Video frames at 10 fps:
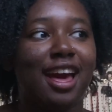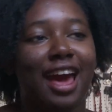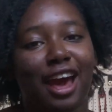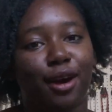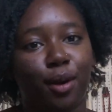
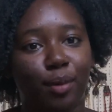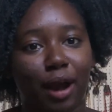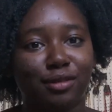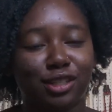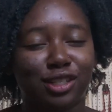Echo
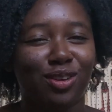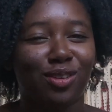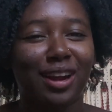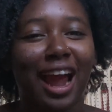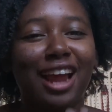Brown's
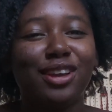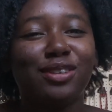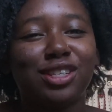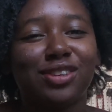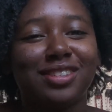story. I
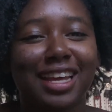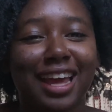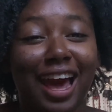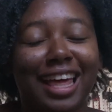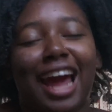knew she was saying,
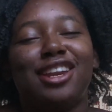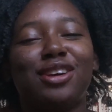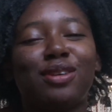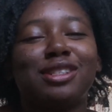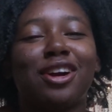I
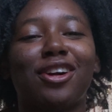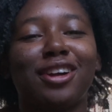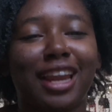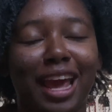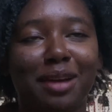knew it was her
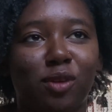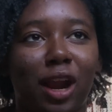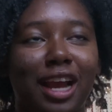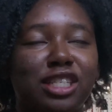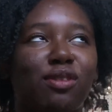name,
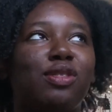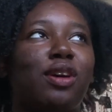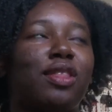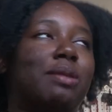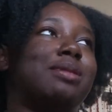right? So I
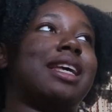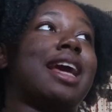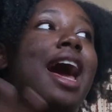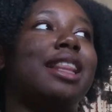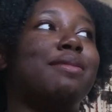thought there was like
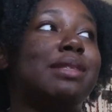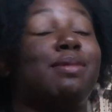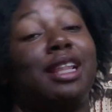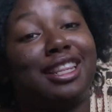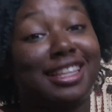elements,
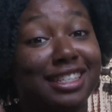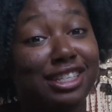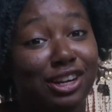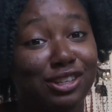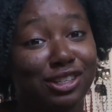but like this
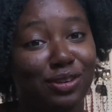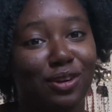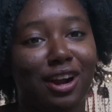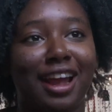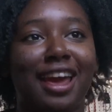is her
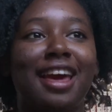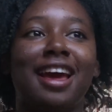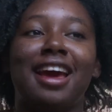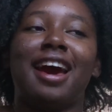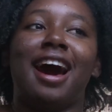story.
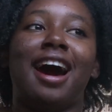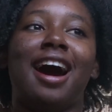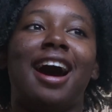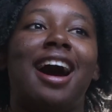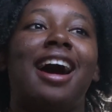
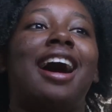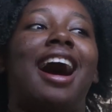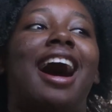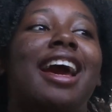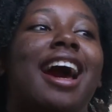
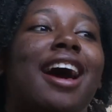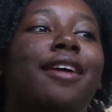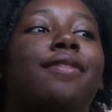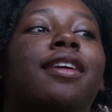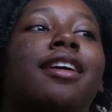I
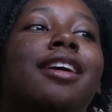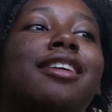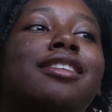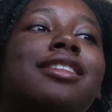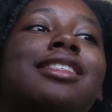have
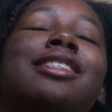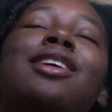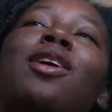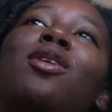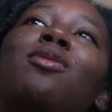
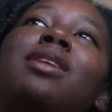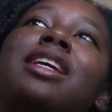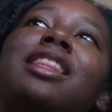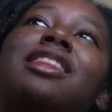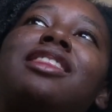so
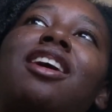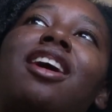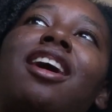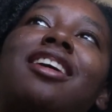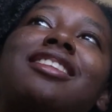many
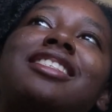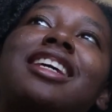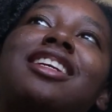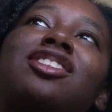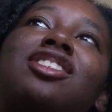thoughts,
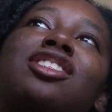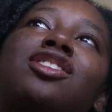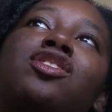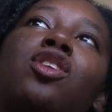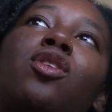and it's
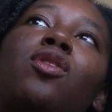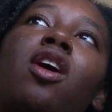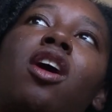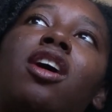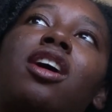just so
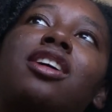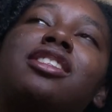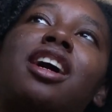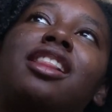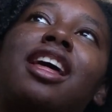hard
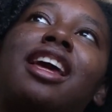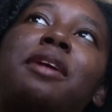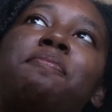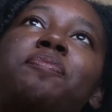to like